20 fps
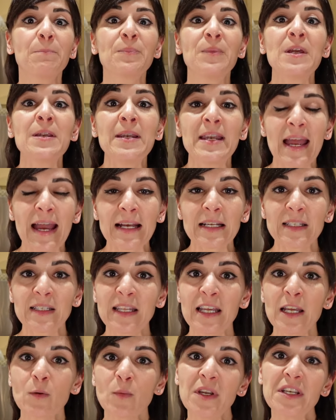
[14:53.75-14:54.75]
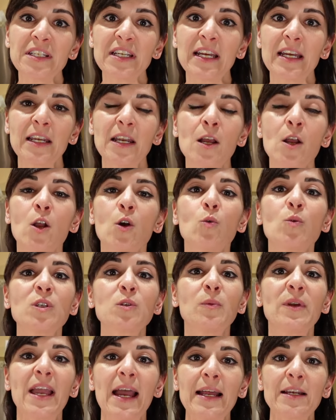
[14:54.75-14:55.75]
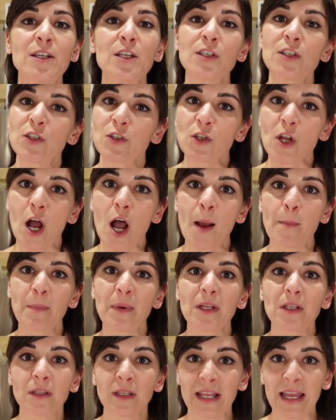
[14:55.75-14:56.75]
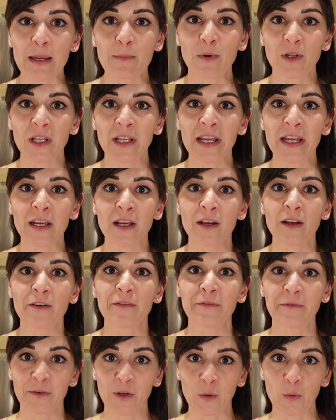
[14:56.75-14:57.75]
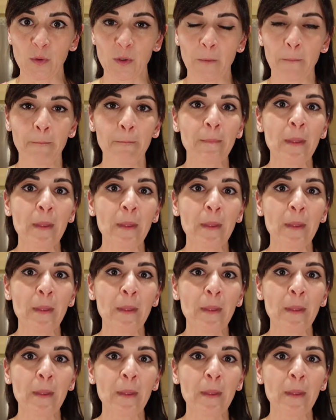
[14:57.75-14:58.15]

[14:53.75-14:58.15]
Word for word: The next thing we did was we had to stop labeling food